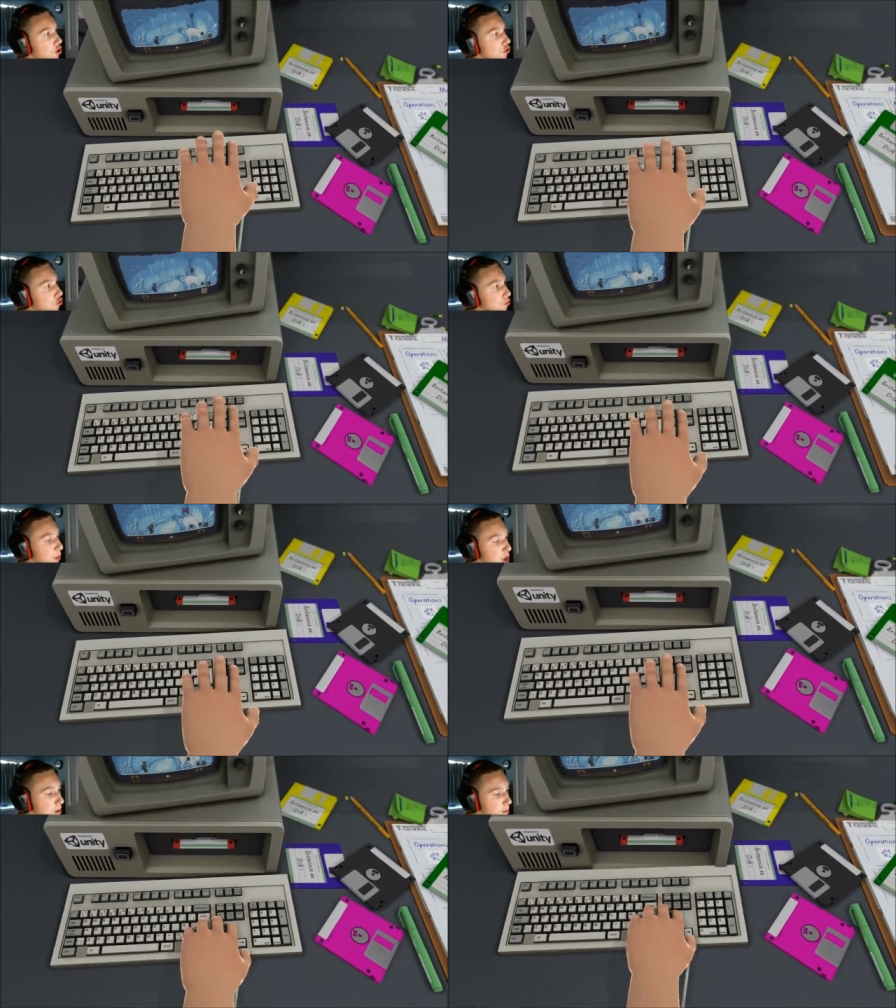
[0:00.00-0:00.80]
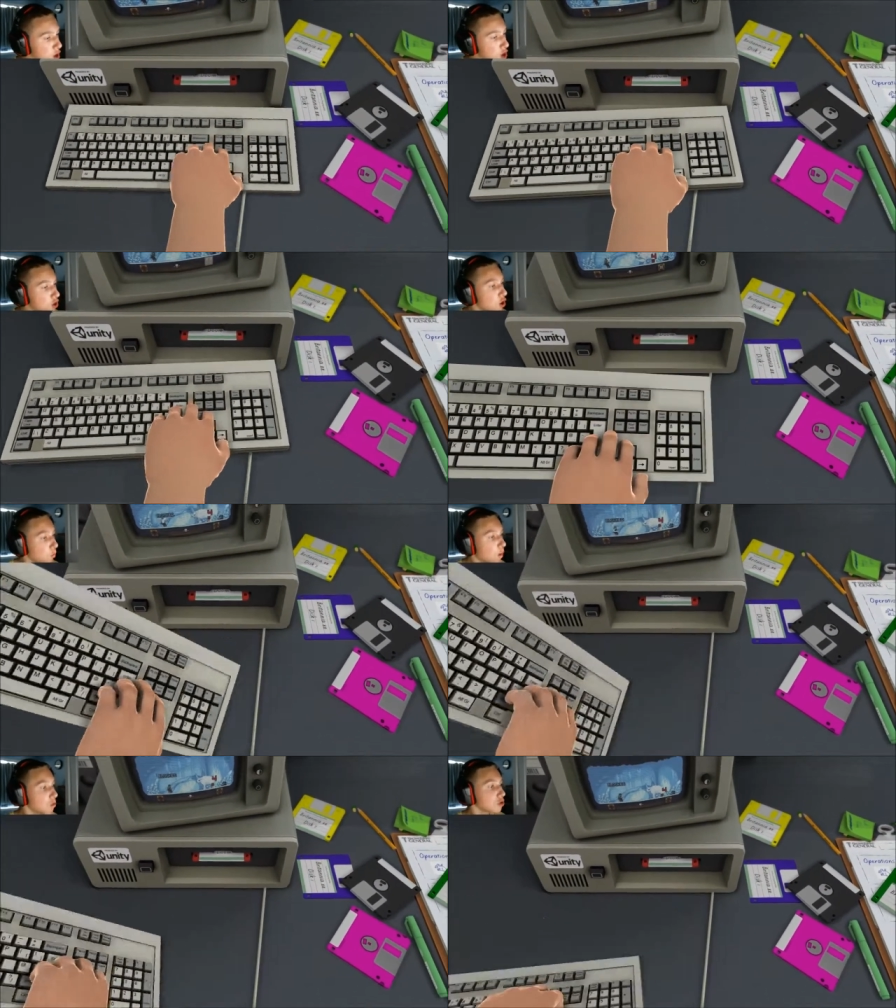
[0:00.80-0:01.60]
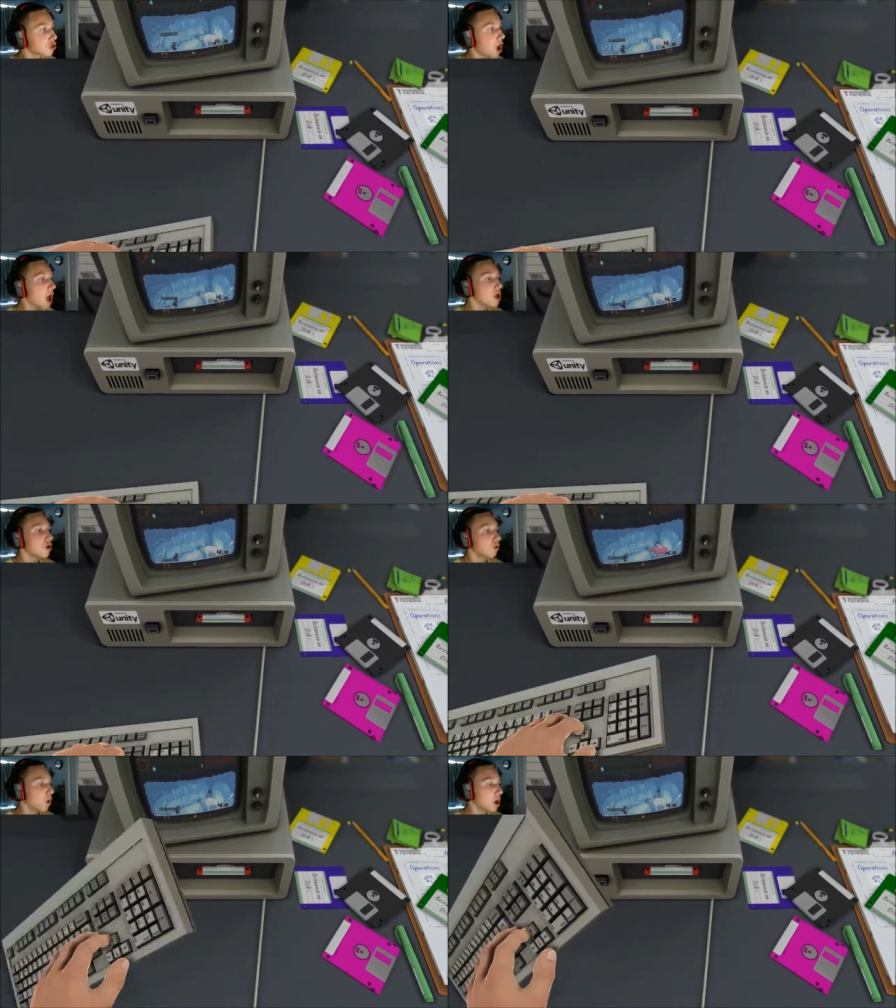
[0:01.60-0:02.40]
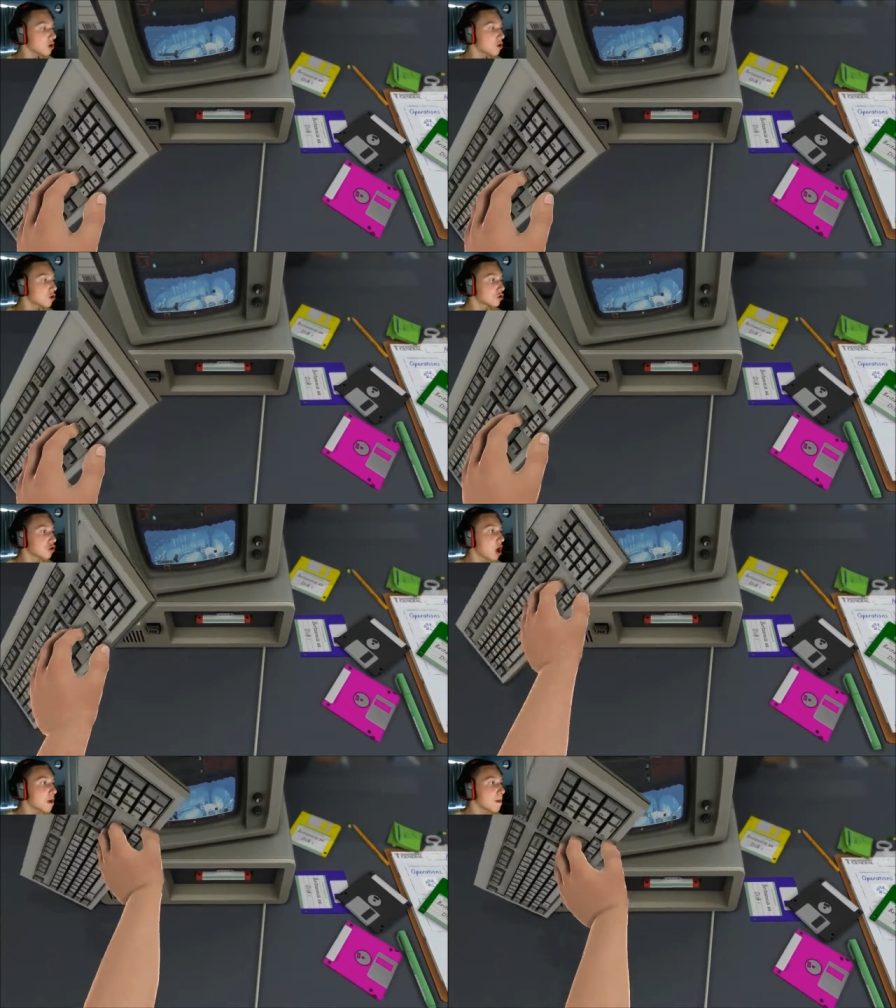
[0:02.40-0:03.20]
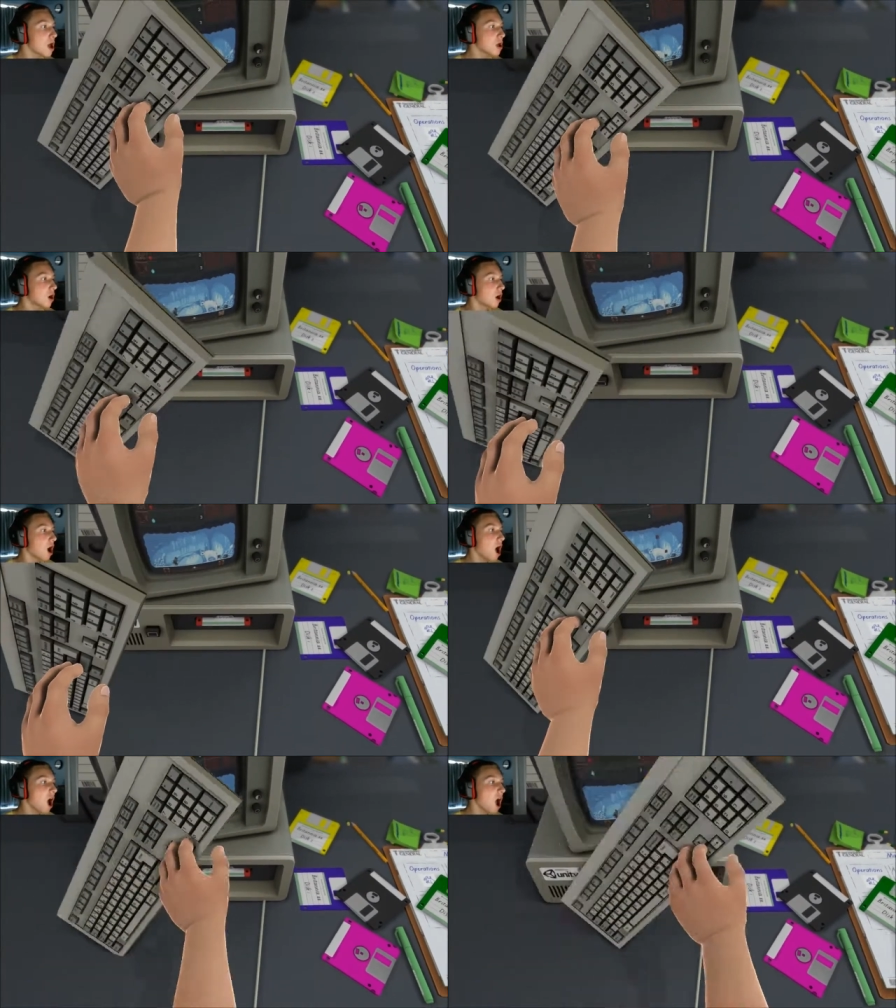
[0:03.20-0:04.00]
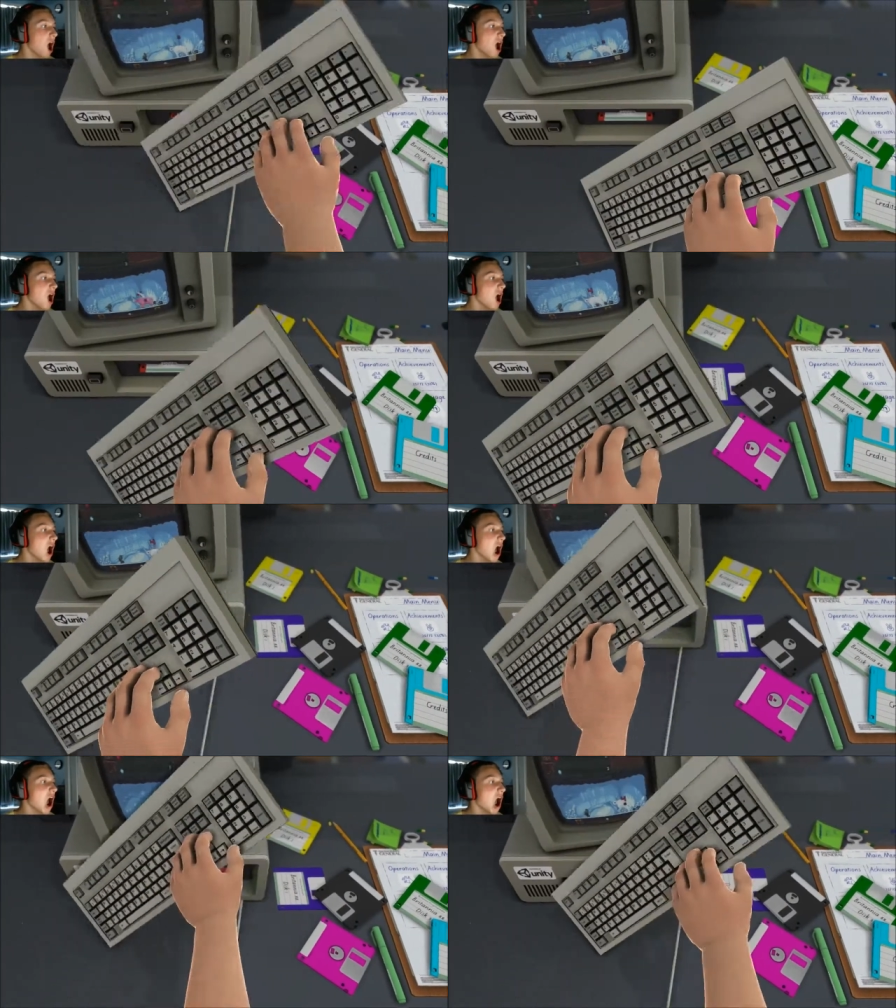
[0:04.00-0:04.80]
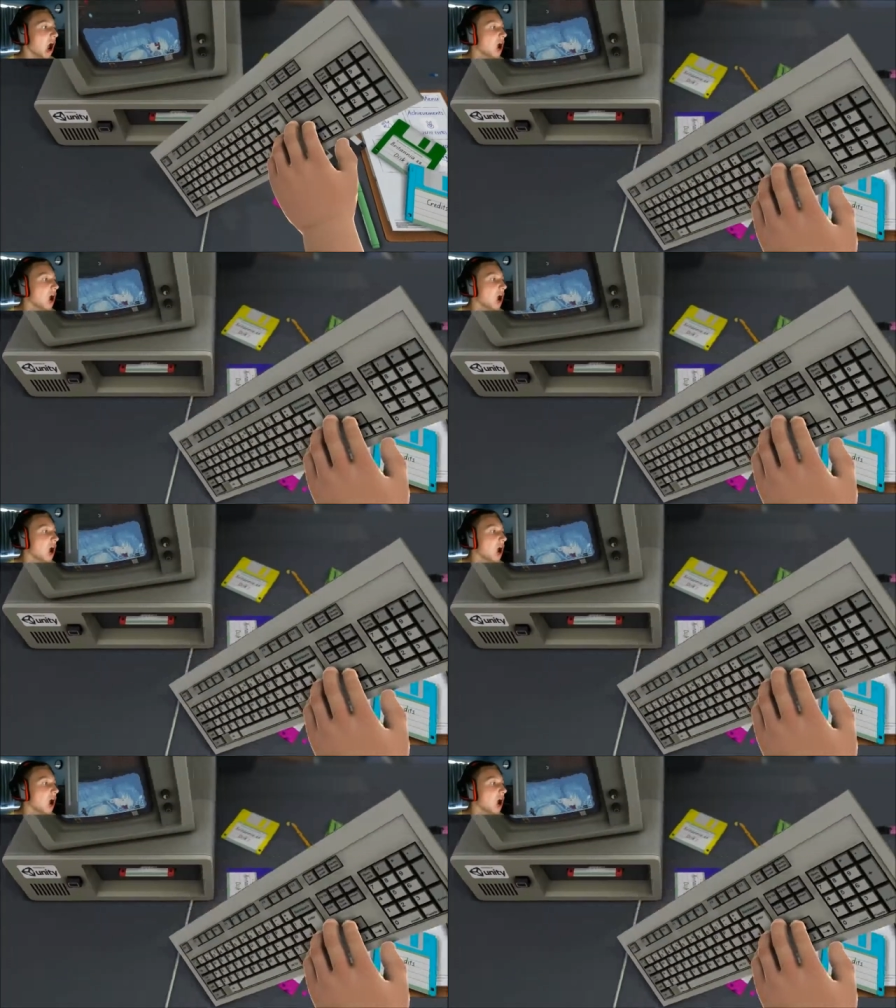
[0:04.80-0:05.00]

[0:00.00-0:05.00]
You beat me? What was that? What are you say me? Ah!